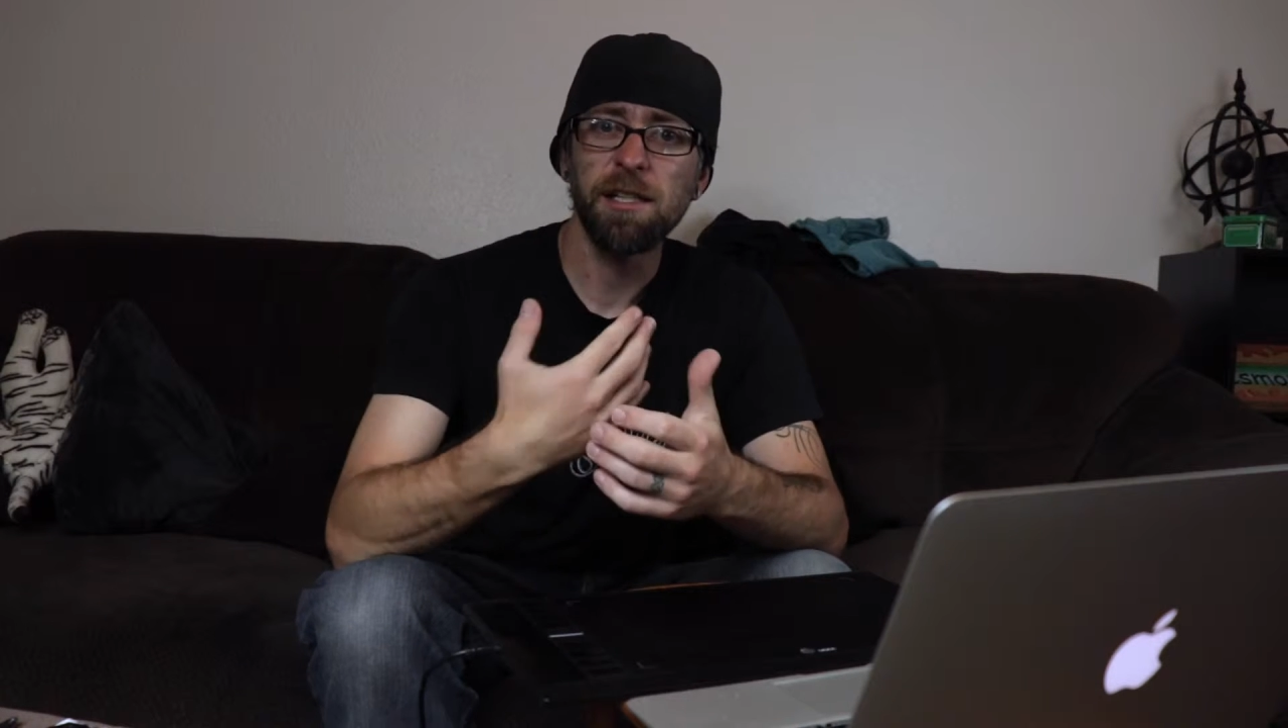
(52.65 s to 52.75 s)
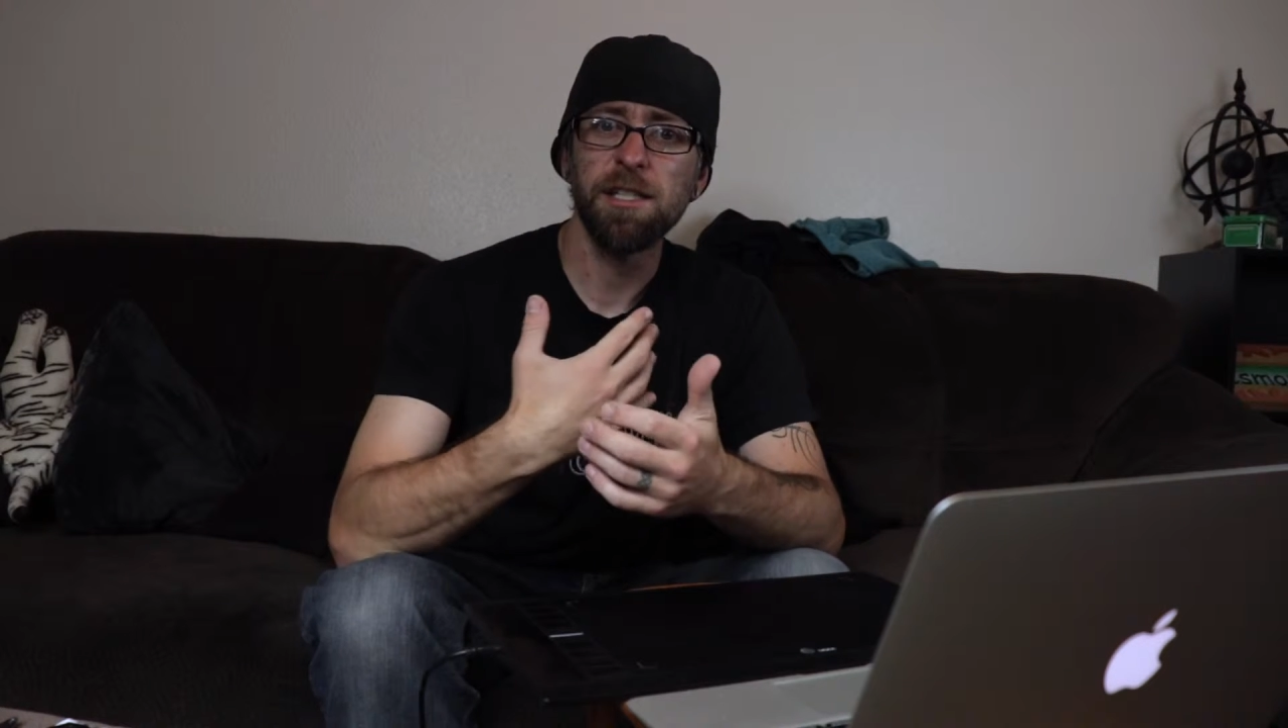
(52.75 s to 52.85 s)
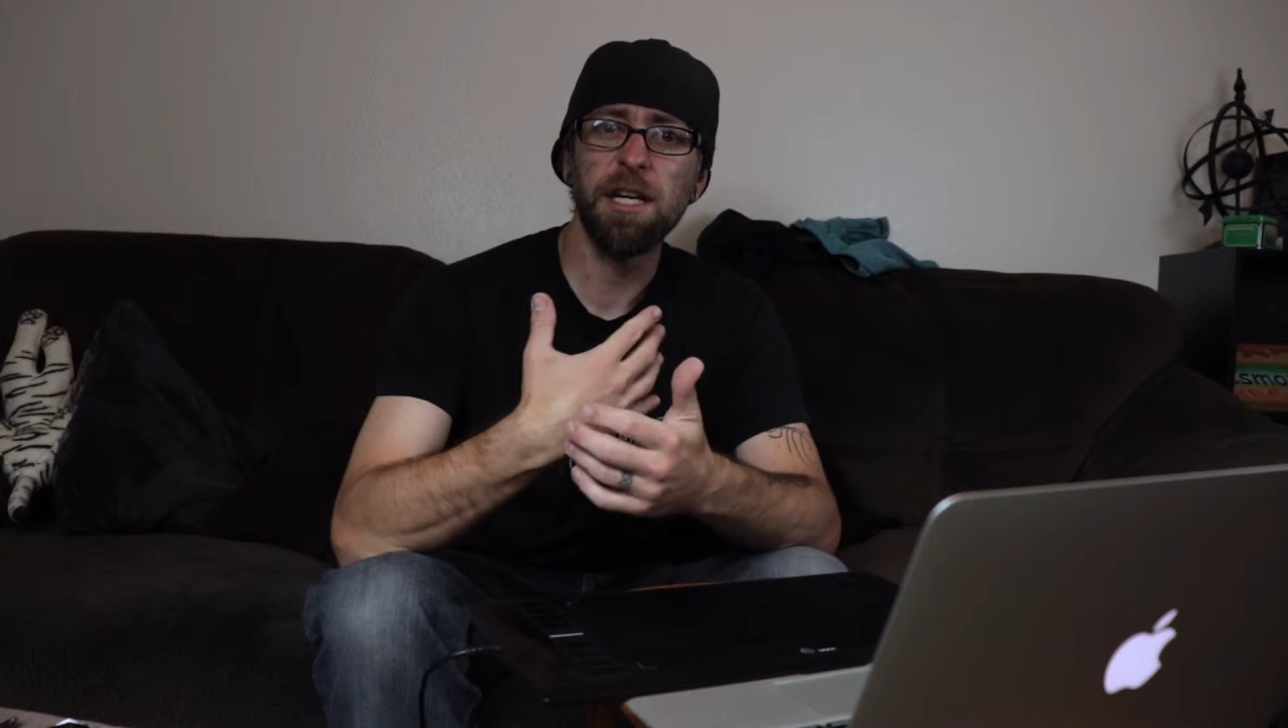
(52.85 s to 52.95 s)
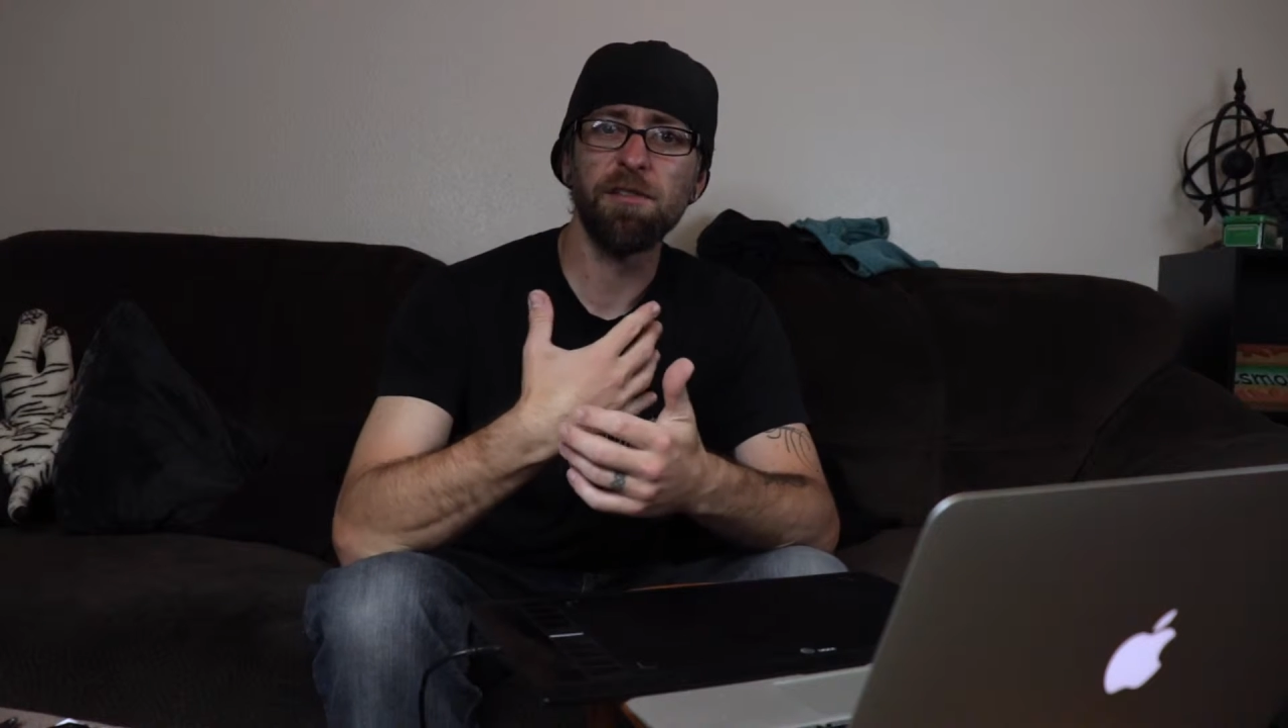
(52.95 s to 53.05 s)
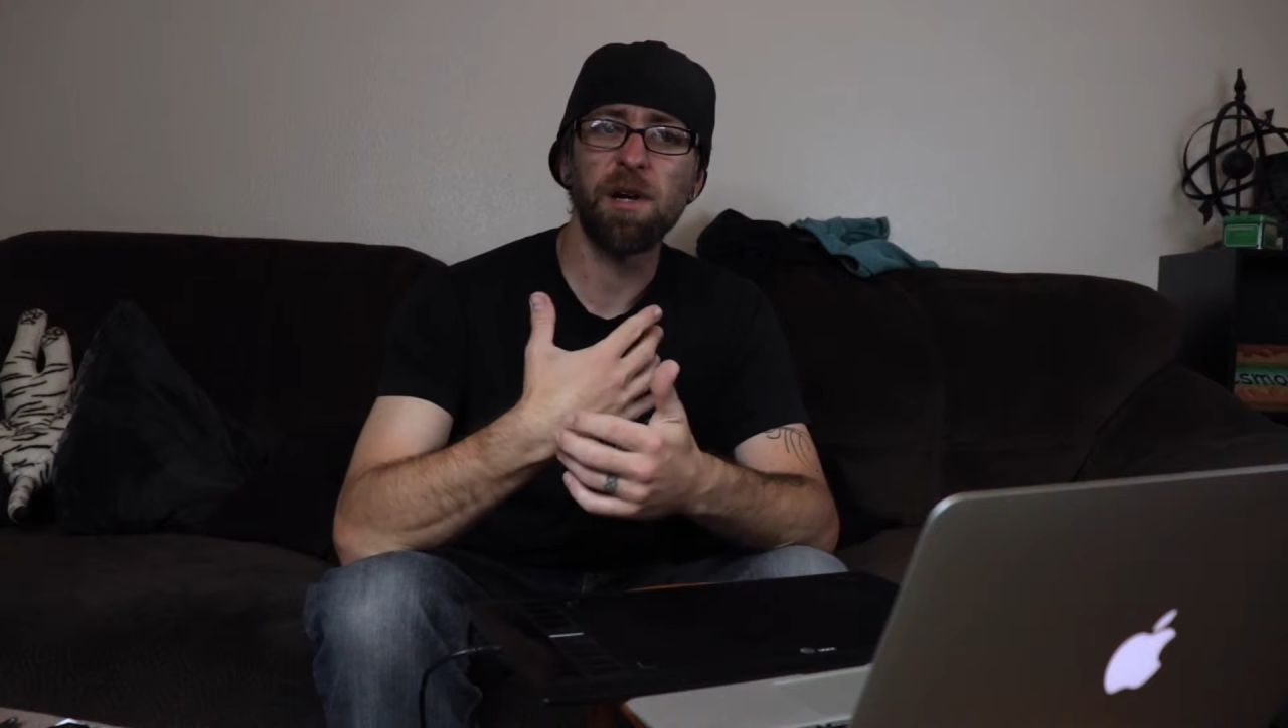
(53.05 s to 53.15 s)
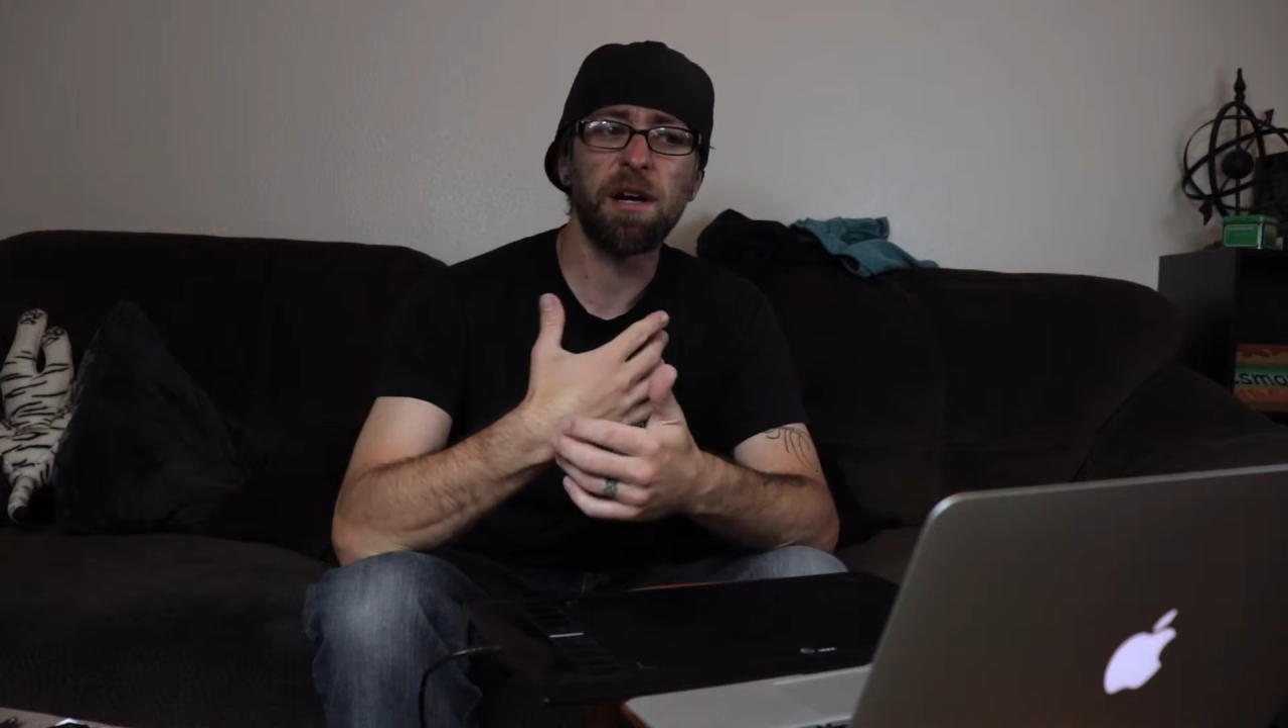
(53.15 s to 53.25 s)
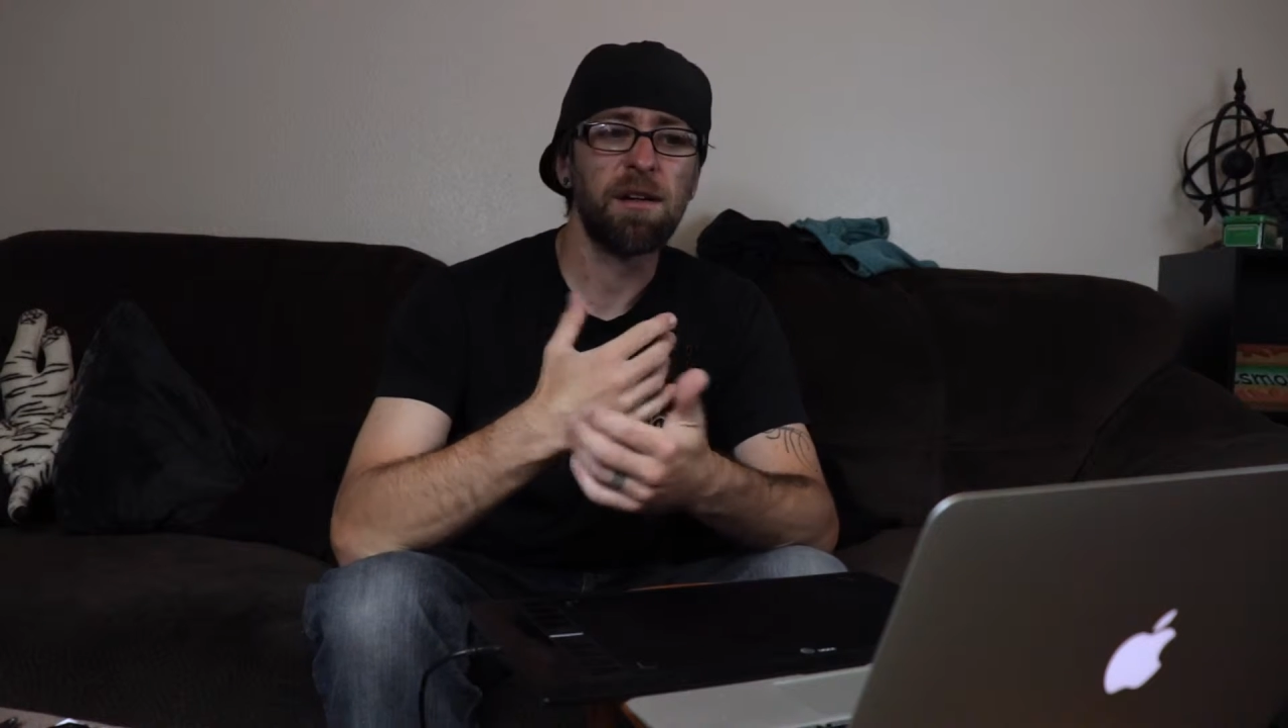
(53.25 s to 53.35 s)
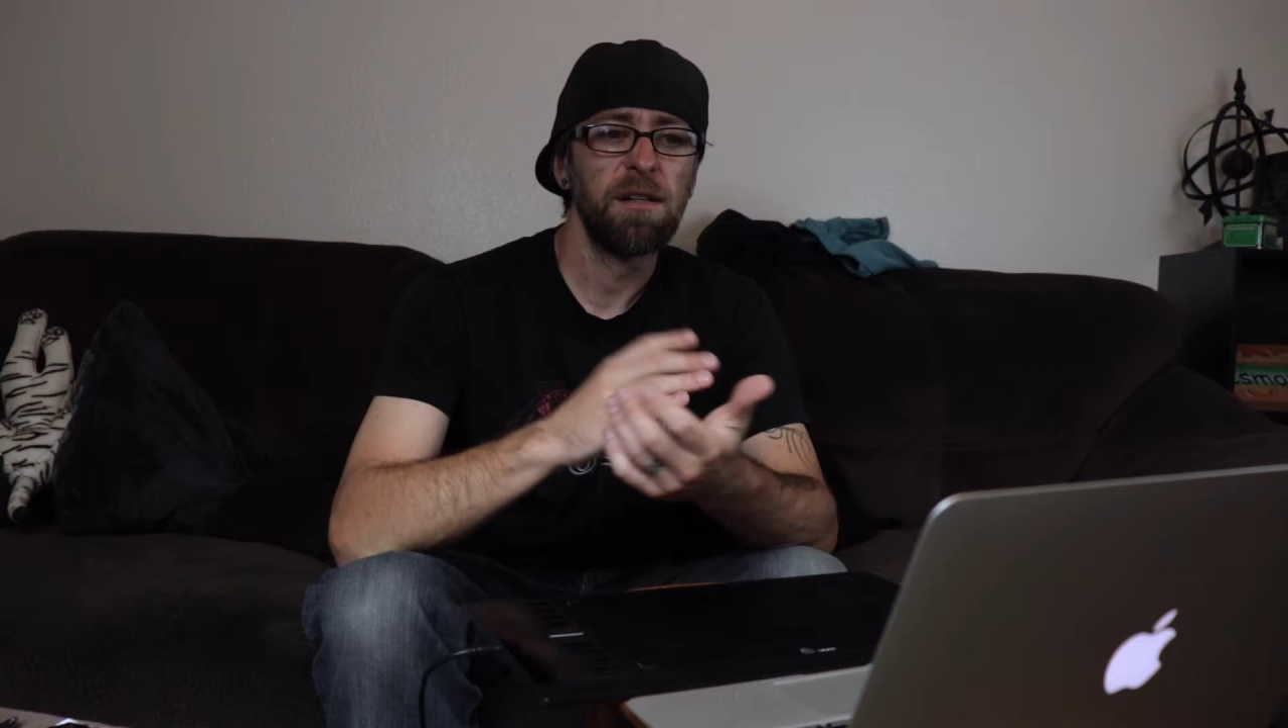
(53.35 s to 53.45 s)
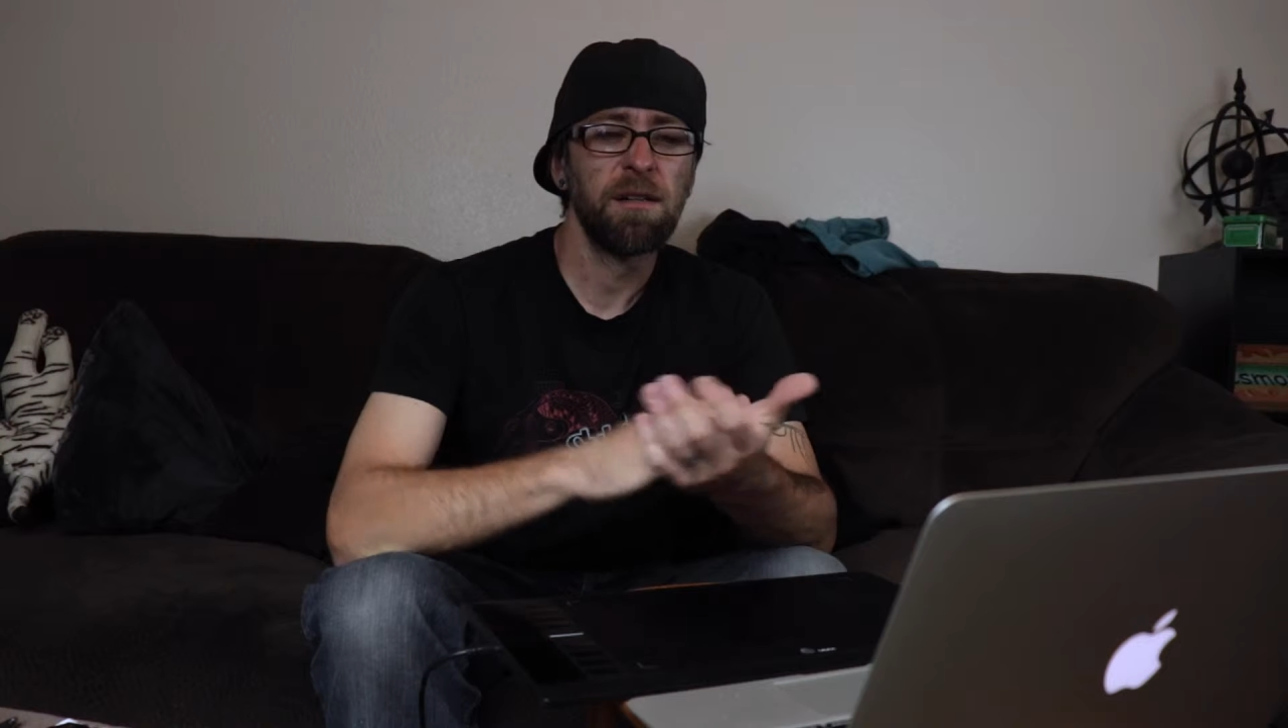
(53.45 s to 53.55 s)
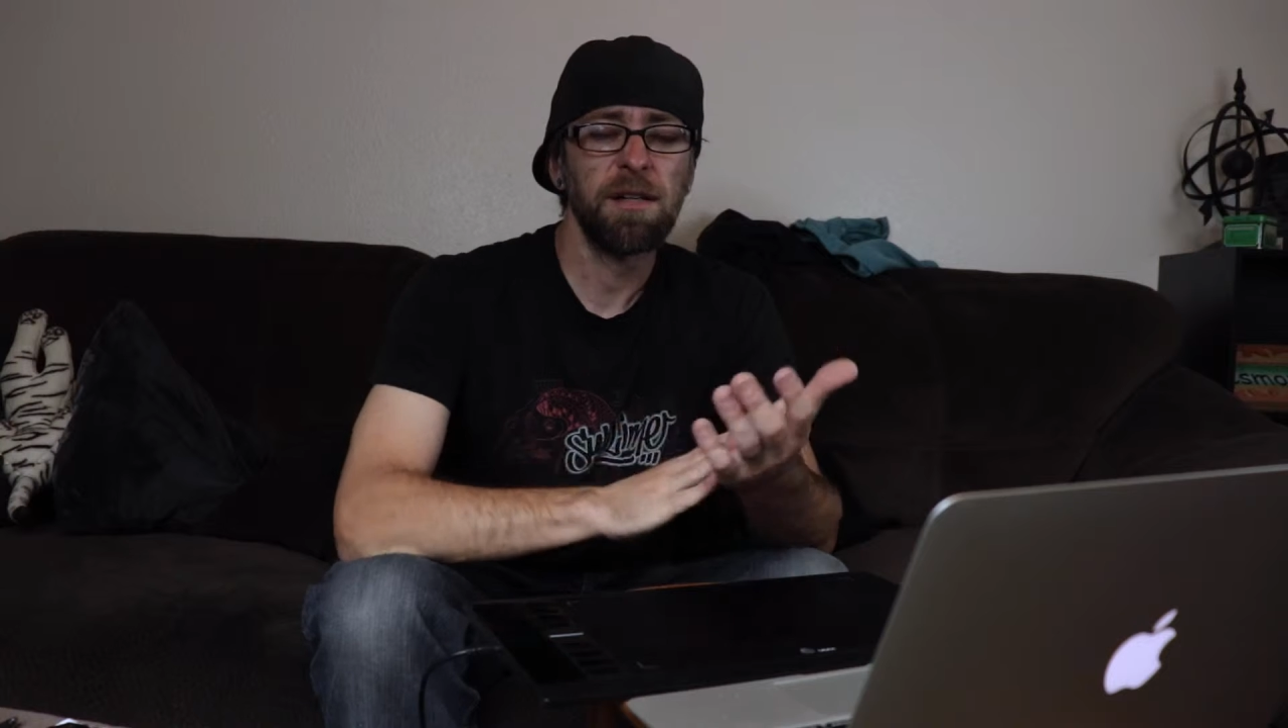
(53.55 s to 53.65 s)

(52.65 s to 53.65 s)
Devo here.